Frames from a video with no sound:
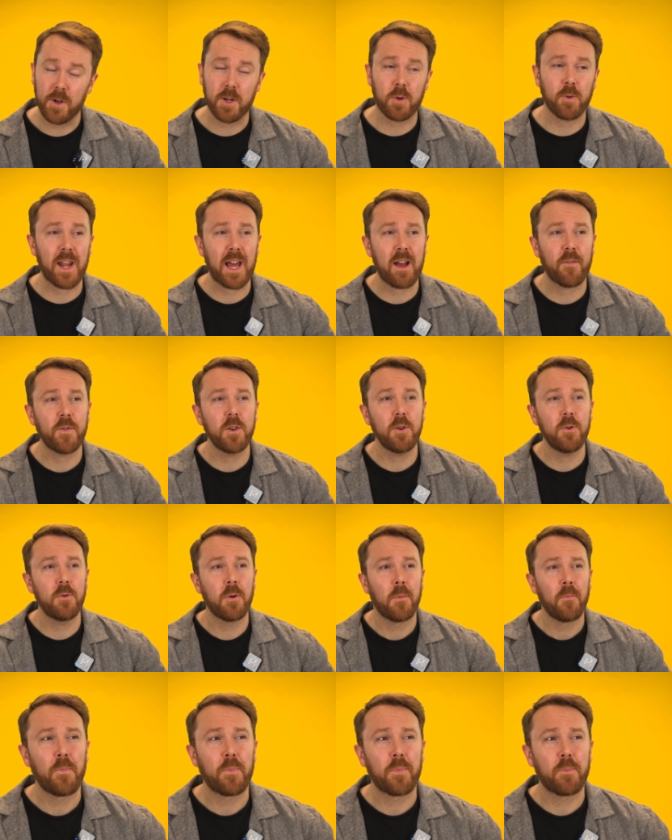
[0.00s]
which would have you
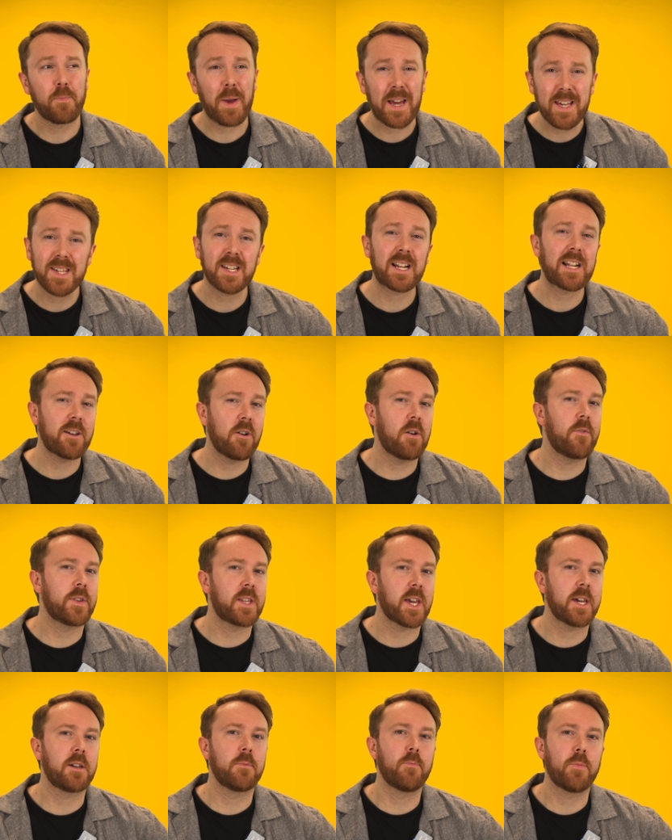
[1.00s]
basically
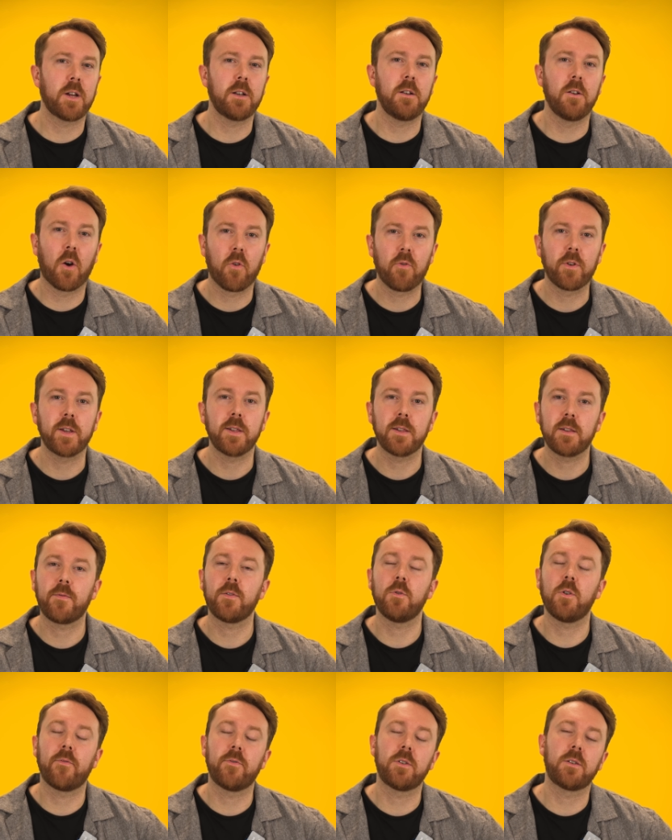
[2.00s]
overtaken by lorries if
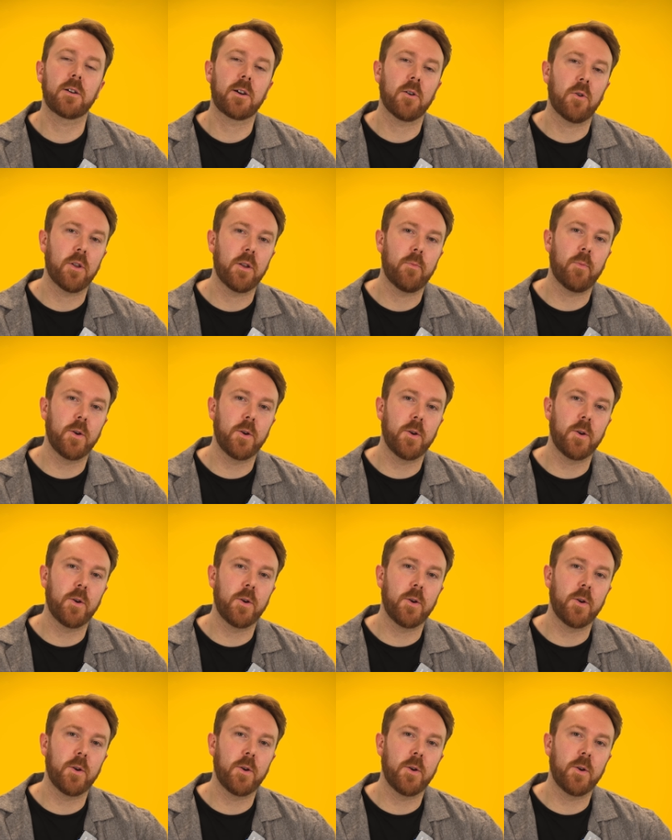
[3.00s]
you ever took it on a